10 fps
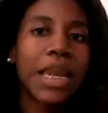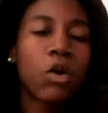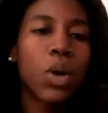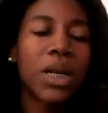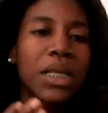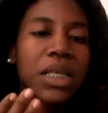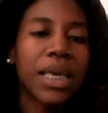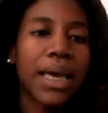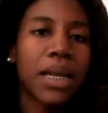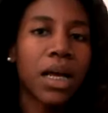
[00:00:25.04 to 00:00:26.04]
And I want to
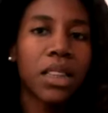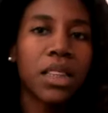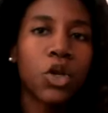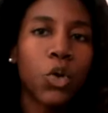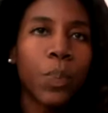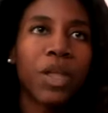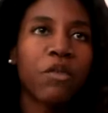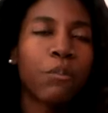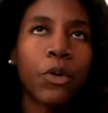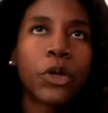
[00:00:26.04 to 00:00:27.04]
get a little bit
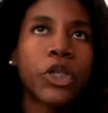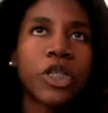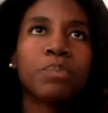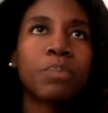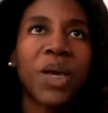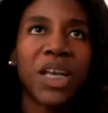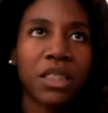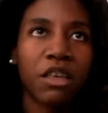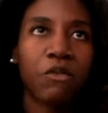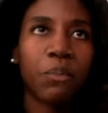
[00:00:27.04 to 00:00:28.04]
of
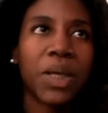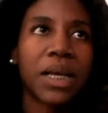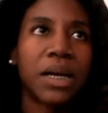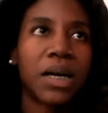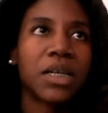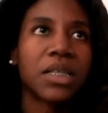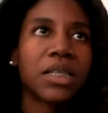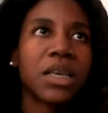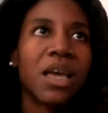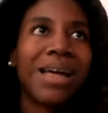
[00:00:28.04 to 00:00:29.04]
perspective
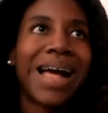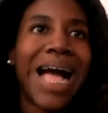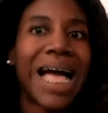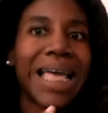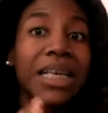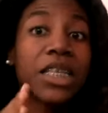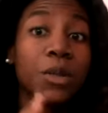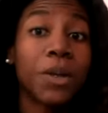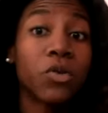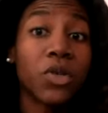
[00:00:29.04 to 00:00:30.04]
because I
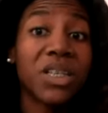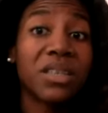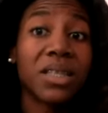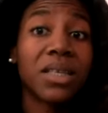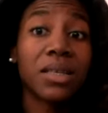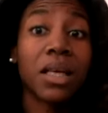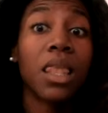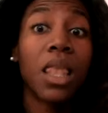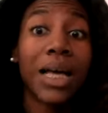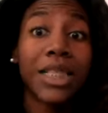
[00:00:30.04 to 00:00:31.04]
experienced this a
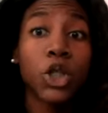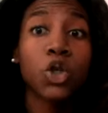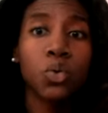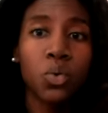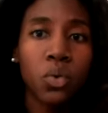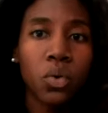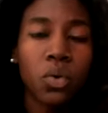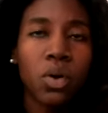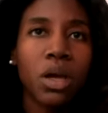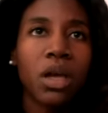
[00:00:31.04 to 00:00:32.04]
lot too.
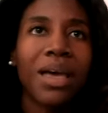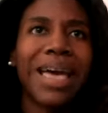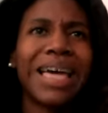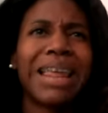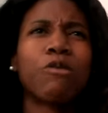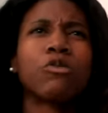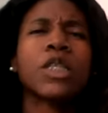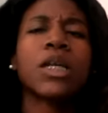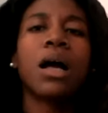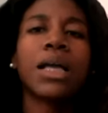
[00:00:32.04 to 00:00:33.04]
And I
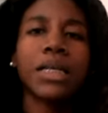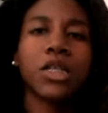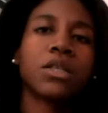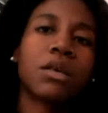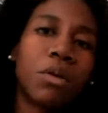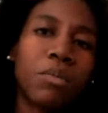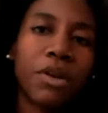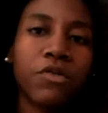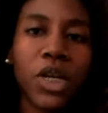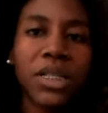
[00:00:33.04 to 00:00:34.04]
was talking to some of my
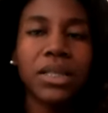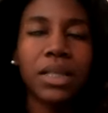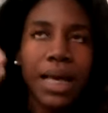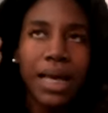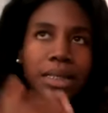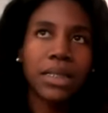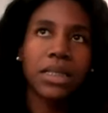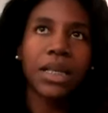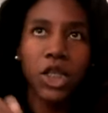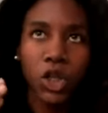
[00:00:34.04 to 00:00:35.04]
friends last
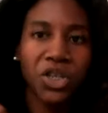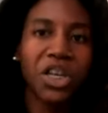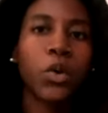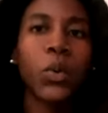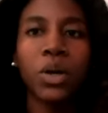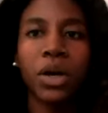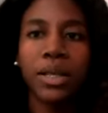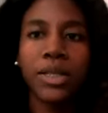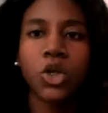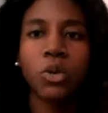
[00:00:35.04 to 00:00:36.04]
yesterday when
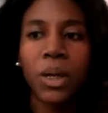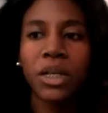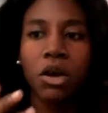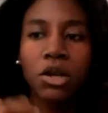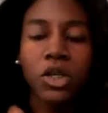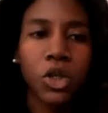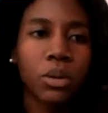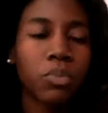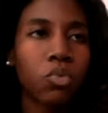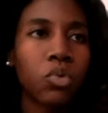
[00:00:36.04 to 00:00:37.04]
I took my daughter to
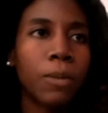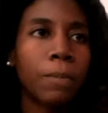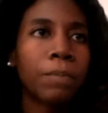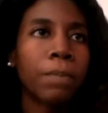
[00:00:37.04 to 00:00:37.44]
the pool.